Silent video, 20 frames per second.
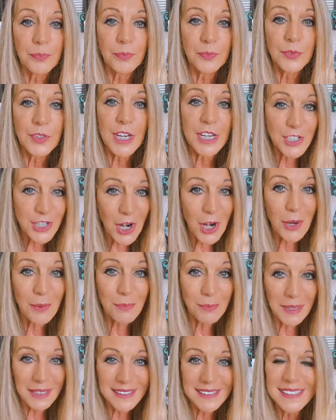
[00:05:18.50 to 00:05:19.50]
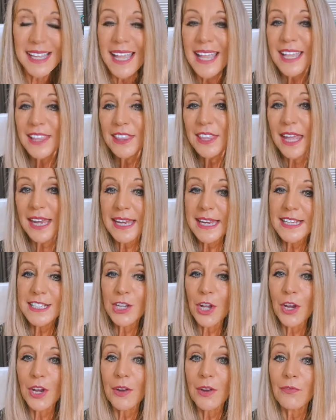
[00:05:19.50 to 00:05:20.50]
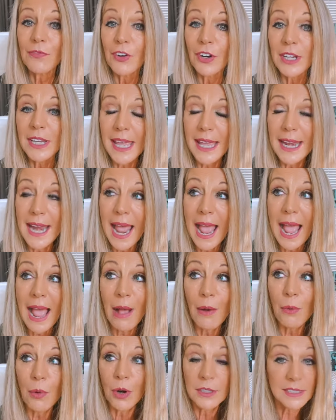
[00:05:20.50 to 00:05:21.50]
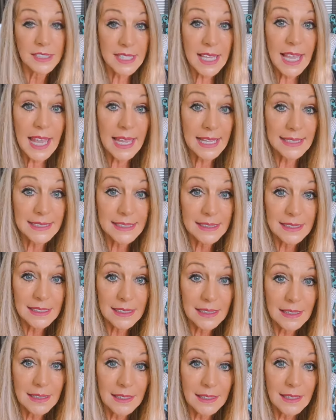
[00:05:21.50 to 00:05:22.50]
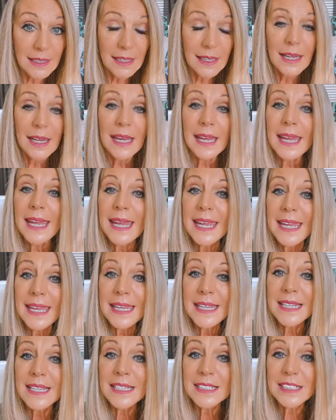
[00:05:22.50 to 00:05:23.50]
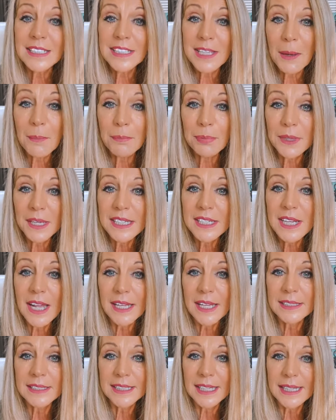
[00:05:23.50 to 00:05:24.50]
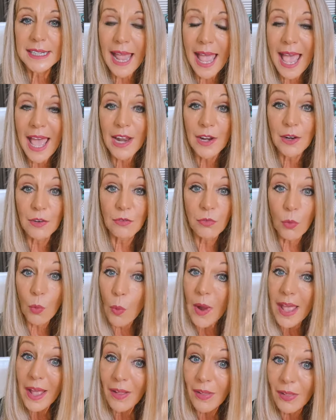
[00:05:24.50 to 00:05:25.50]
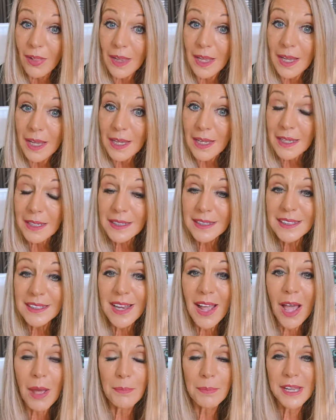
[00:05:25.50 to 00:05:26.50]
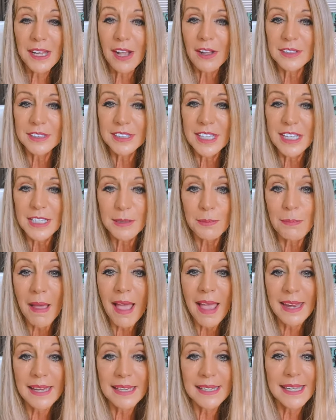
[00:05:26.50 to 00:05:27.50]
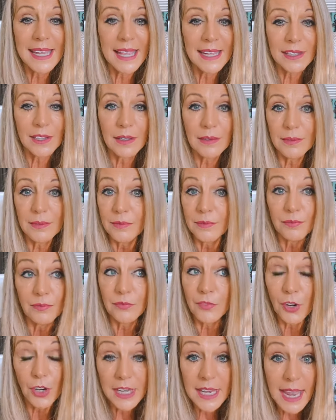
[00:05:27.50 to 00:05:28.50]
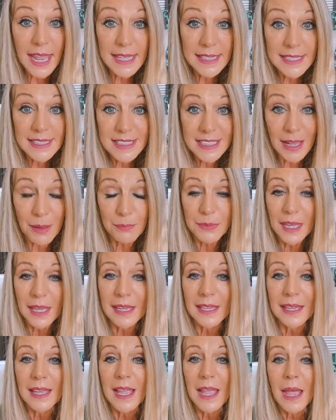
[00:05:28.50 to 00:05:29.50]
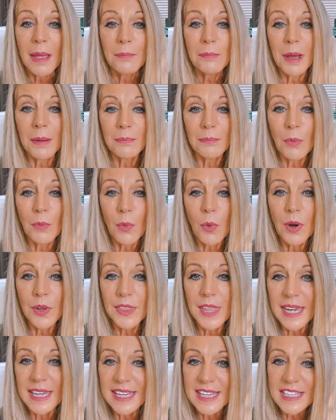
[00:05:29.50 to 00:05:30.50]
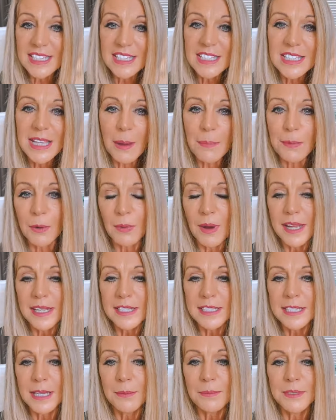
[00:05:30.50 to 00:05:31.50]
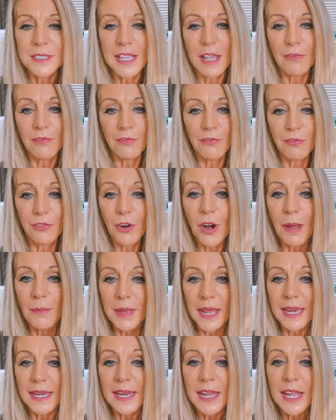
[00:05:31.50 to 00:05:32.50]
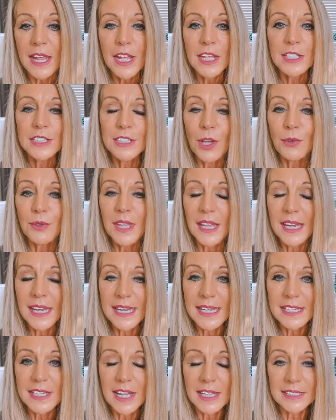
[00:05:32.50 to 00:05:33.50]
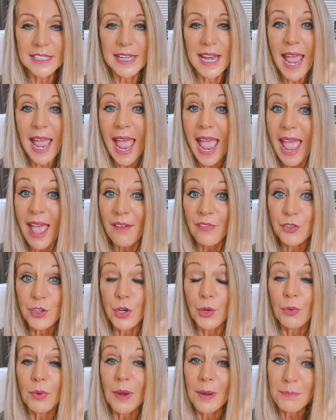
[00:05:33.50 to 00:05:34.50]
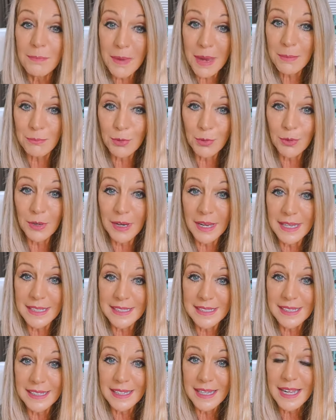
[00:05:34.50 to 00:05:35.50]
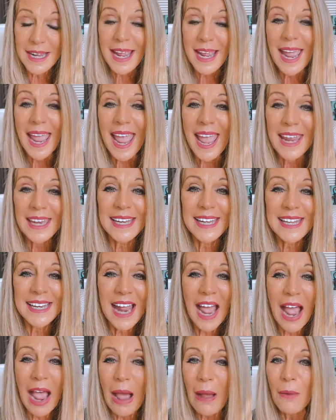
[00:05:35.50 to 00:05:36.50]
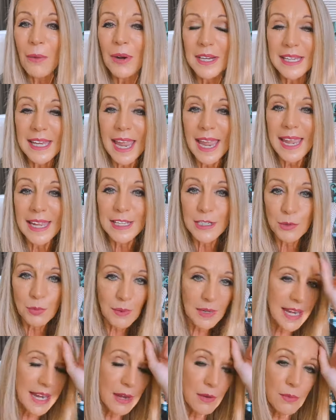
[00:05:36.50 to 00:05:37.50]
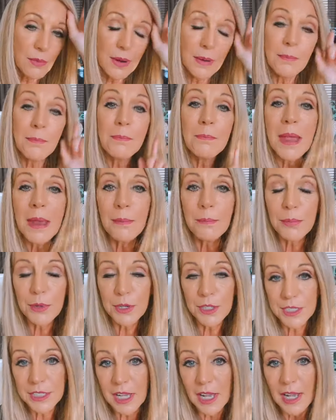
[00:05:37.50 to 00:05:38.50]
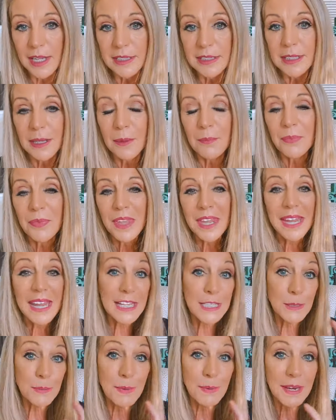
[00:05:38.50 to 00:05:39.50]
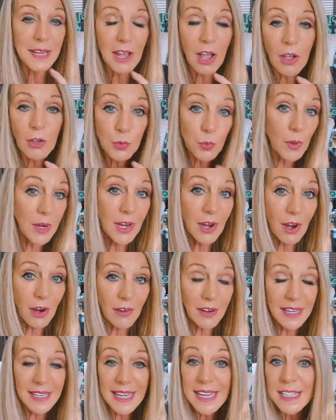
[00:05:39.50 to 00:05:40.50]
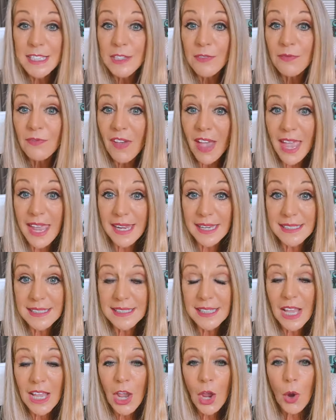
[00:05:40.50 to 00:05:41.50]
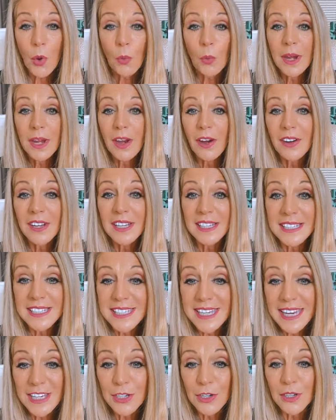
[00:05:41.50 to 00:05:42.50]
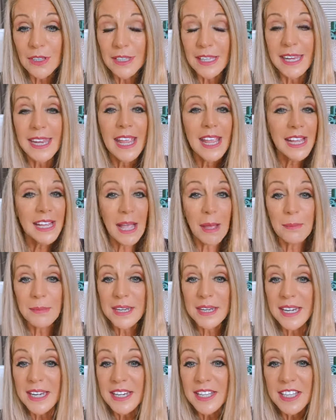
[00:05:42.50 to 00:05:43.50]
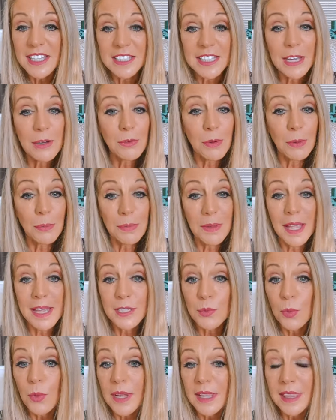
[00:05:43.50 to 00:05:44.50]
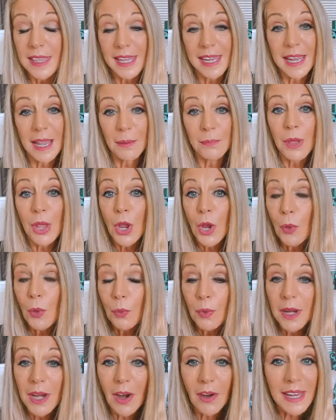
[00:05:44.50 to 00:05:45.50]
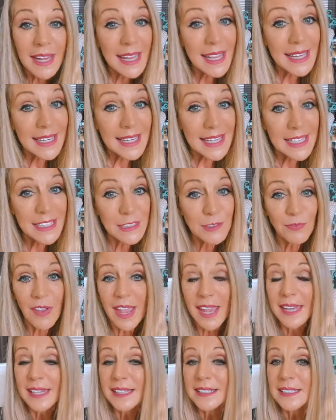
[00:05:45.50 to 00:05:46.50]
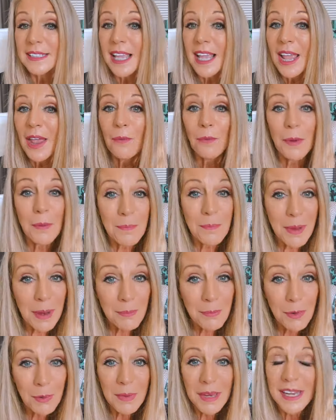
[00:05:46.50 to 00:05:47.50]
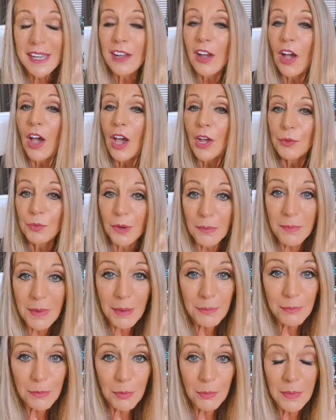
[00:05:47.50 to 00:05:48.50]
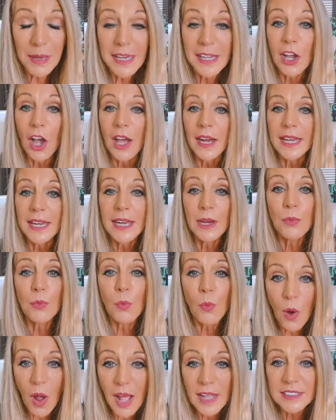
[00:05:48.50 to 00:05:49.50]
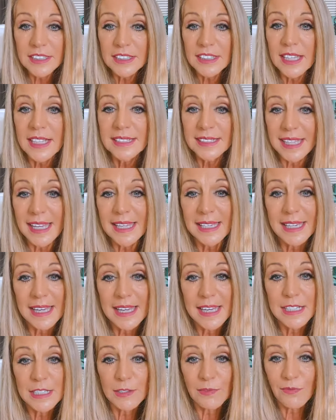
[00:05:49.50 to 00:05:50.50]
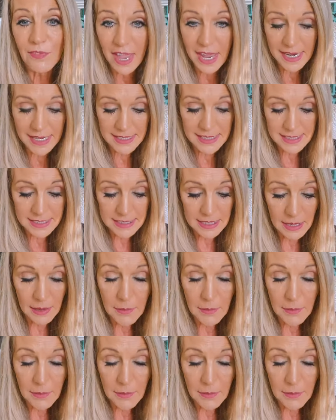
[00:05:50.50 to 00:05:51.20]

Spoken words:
determines that he's going to forget our sins, he simply does it out of will, not because his mind can forget something, but more that he separates himself from it so that he doesn't have to remember it. And in our case, when he remembers us, it's because we are in his face. We are continually coming into the secret place with him. We are in his face. Remember me, God. Remember me, God. He wants us in his face.